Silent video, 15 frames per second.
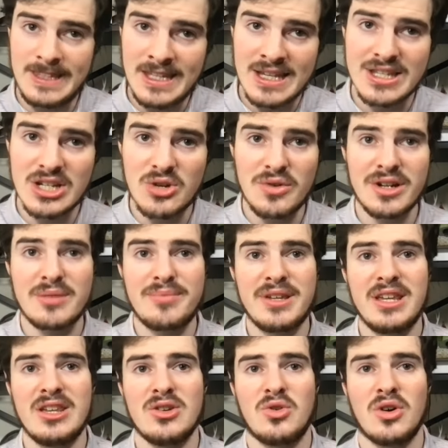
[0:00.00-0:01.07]
isn't going to
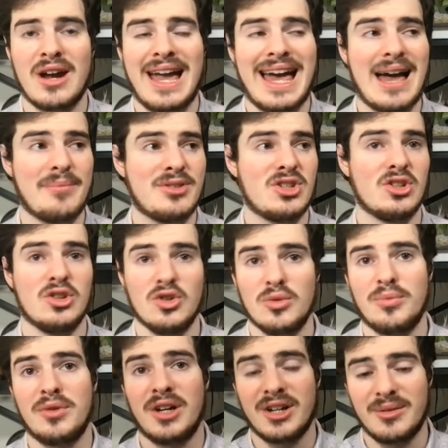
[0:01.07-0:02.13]
be your absolute
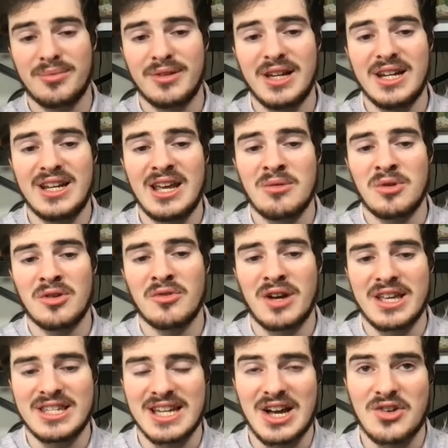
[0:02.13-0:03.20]
plug and play day one right
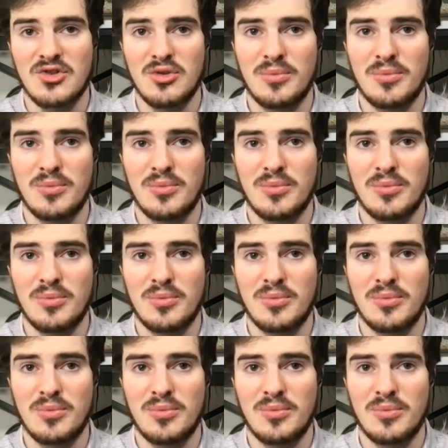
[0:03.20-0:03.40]
tackle,